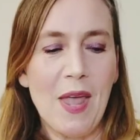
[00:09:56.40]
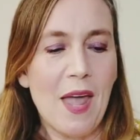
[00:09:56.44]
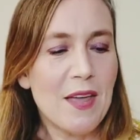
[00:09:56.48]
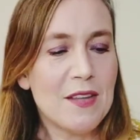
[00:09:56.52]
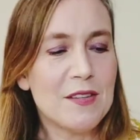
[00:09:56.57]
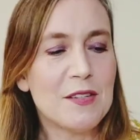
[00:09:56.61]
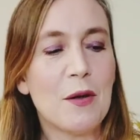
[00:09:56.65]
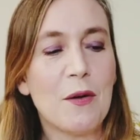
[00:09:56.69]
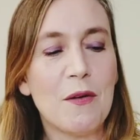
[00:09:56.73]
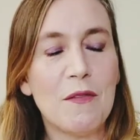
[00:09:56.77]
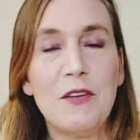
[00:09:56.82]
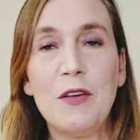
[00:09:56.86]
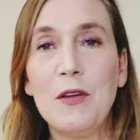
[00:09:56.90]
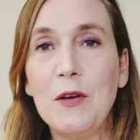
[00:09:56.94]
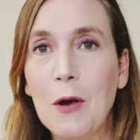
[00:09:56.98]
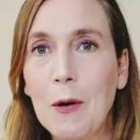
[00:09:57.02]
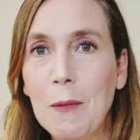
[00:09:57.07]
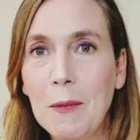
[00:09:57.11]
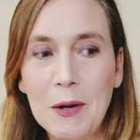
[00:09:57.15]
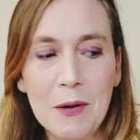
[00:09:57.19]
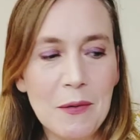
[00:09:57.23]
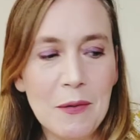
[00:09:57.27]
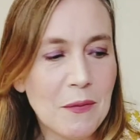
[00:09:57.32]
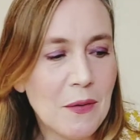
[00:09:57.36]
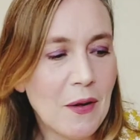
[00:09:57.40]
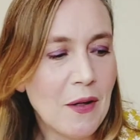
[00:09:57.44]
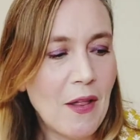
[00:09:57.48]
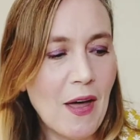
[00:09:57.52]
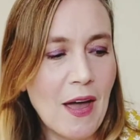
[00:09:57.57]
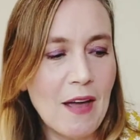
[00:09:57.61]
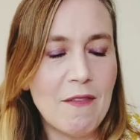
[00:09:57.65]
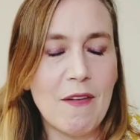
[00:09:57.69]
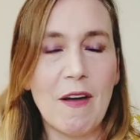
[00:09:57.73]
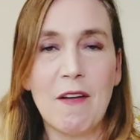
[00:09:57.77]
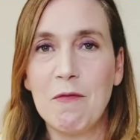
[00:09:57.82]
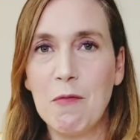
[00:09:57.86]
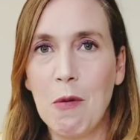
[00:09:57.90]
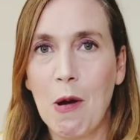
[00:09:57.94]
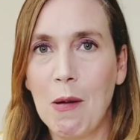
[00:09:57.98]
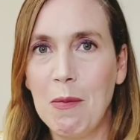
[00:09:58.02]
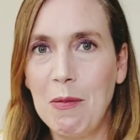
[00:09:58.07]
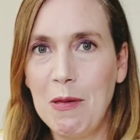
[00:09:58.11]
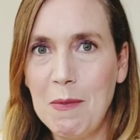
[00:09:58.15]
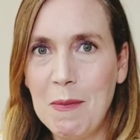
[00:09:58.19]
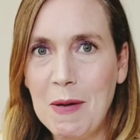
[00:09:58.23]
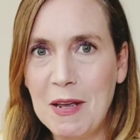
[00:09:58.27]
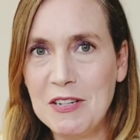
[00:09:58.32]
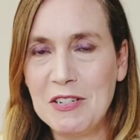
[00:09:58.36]
So if you know me in real life, I've
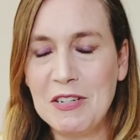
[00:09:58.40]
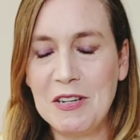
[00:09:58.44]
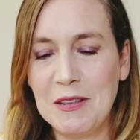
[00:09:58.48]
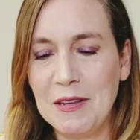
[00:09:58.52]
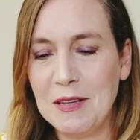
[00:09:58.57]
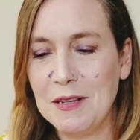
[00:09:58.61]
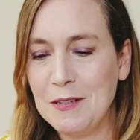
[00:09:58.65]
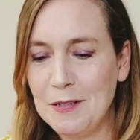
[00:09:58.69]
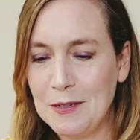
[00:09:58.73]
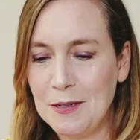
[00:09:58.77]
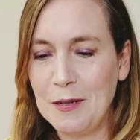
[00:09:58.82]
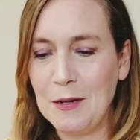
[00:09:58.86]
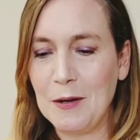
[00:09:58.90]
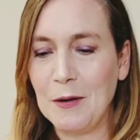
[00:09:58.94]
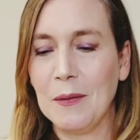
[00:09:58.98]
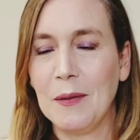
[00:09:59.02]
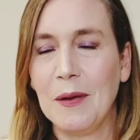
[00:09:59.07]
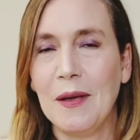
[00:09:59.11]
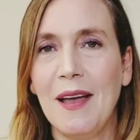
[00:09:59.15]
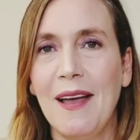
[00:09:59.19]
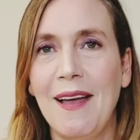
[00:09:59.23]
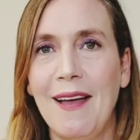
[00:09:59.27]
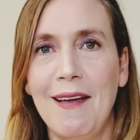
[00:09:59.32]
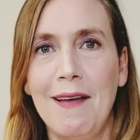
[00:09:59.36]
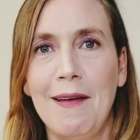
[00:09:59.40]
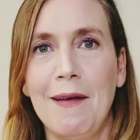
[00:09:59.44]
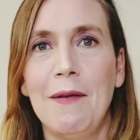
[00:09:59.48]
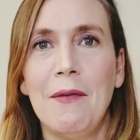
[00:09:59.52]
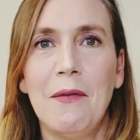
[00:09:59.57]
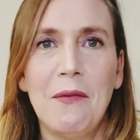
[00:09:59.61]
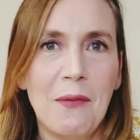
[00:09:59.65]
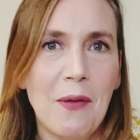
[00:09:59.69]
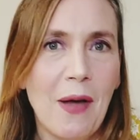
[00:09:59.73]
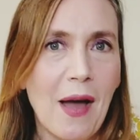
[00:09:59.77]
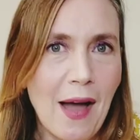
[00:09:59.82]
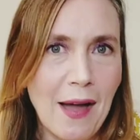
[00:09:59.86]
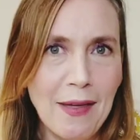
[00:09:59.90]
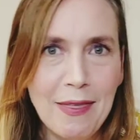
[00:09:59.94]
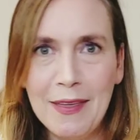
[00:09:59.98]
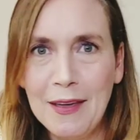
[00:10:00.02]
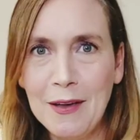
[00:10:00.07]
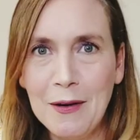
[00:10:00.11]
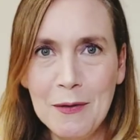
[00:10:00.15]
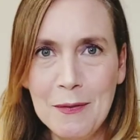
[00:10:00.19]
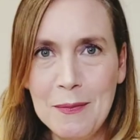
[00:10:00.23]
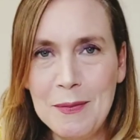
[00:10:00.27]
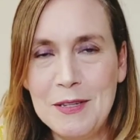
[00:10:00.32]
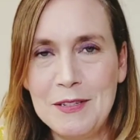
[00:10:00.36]
probably mentioned this to you. I think
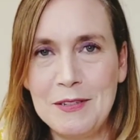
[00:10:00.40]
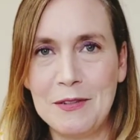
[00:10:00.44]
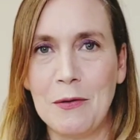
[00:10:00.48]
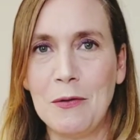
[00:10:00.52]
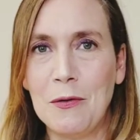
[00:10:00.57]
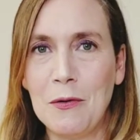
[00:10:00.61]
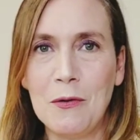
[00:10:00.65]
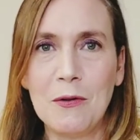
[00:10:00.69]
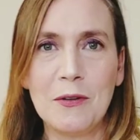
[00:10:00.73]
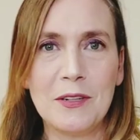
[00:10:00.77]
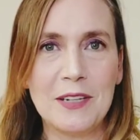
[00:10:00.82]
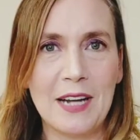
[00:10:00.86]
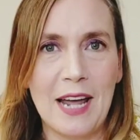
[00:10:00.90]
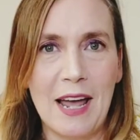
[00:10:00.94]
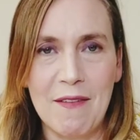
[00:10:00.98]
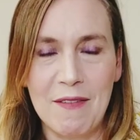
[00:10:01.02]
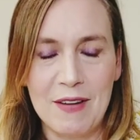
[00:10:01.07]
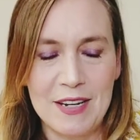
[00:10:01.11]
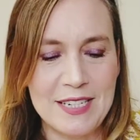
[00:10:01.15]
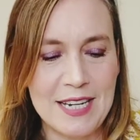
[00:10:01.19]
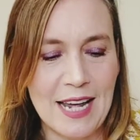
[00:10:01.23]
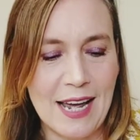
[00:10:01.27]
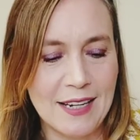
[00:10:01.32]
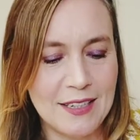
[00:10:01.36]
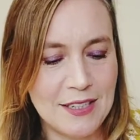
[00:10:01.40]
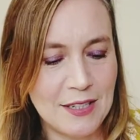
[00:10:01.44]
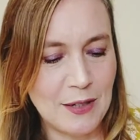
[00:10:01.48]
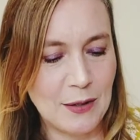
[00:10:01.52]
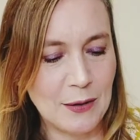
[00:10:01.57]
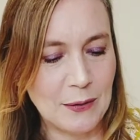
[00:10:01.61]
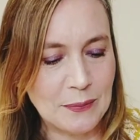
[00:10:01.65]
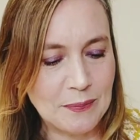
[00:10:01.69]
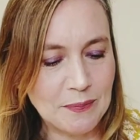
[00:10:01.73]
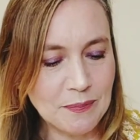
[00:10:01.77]
it would be so cool to have a tattoo,